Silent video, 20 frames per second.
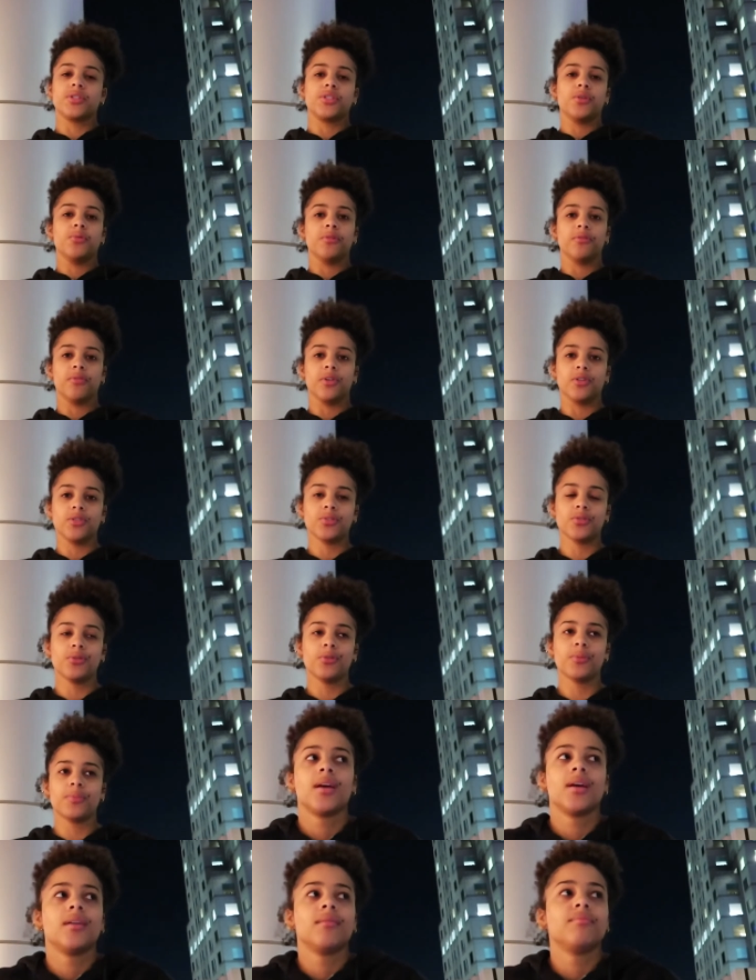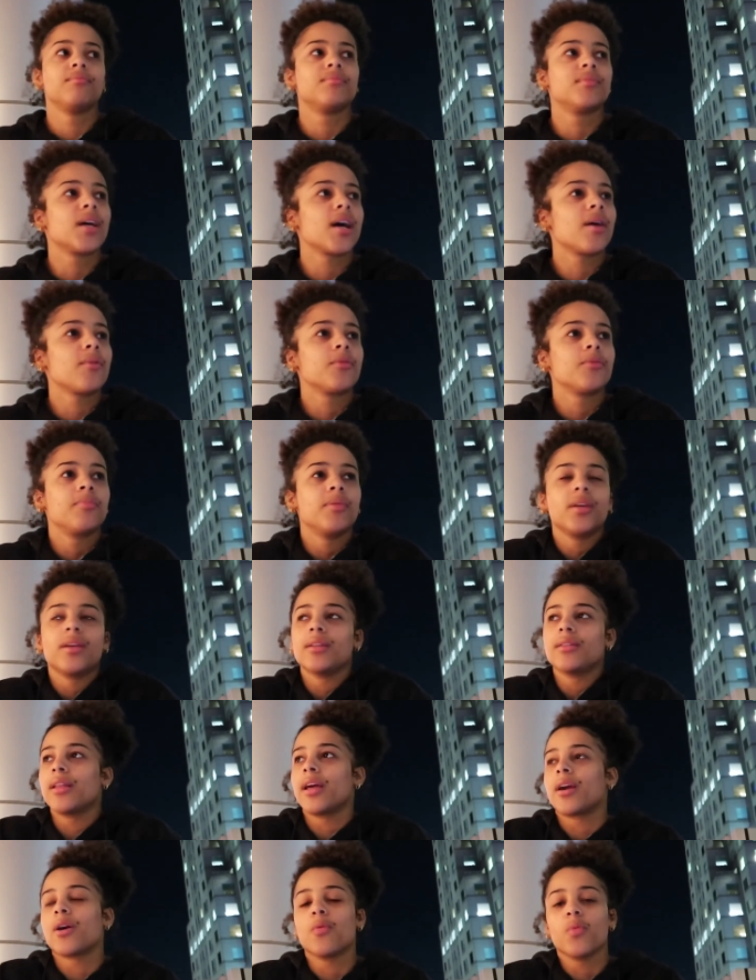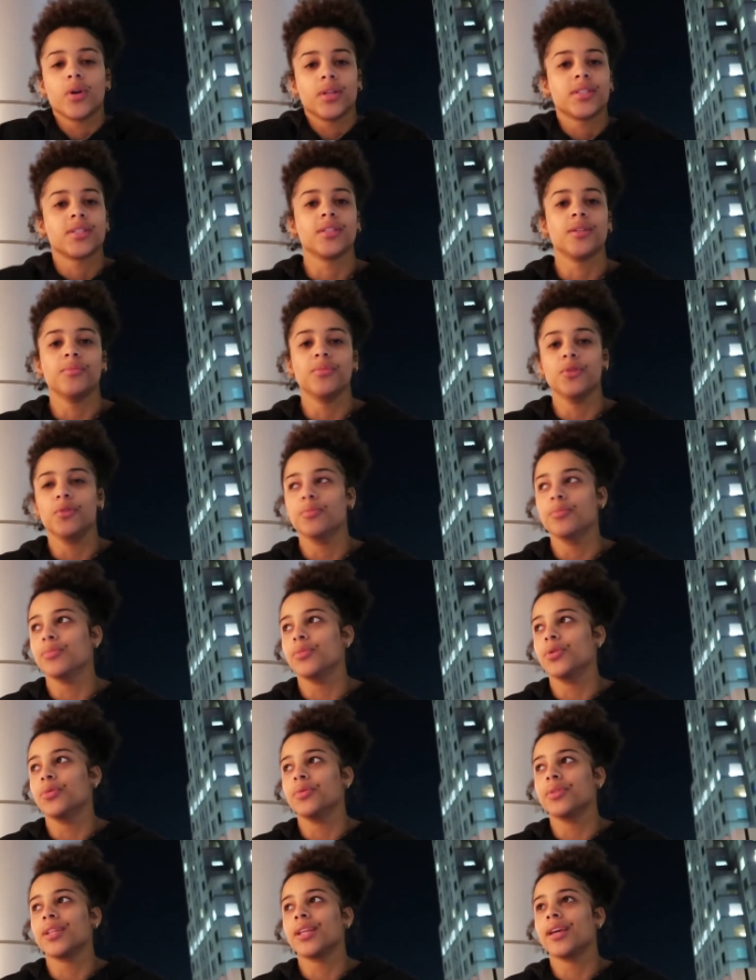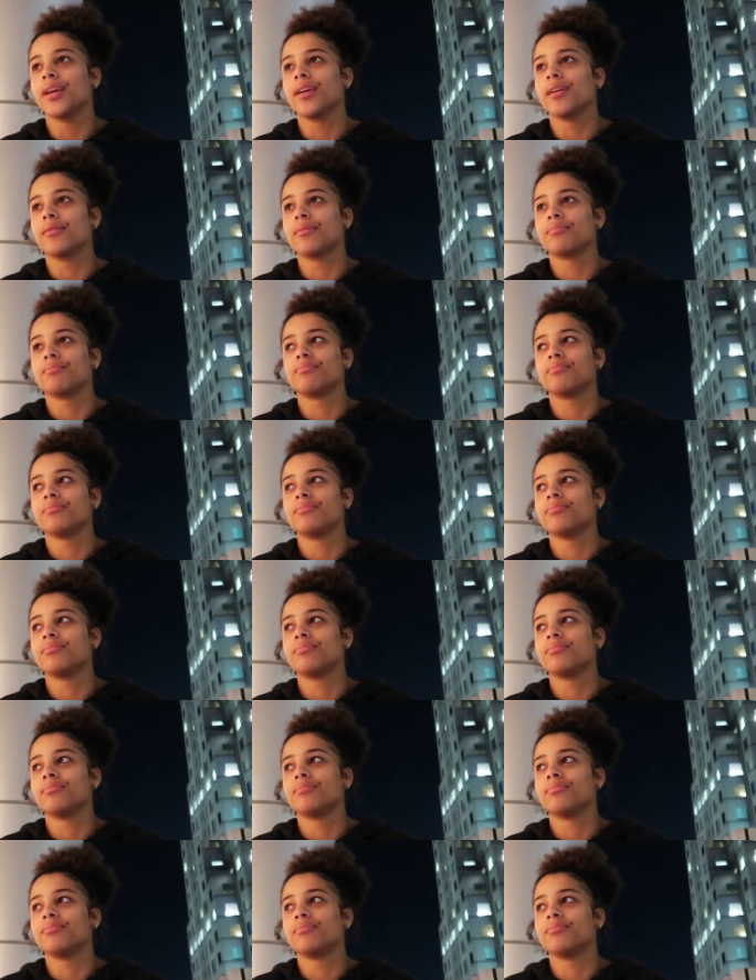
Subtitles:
is Universal. That would be like a once in a blue moon thing.